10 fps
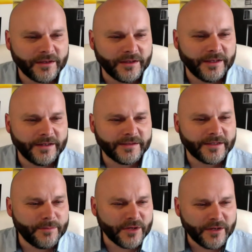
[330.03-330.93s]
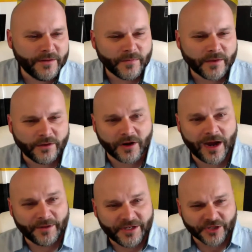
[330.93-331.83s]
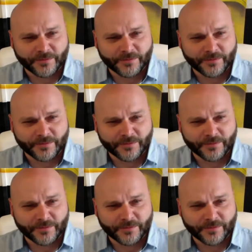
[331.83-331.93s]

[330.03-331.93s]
it's going to be your competition.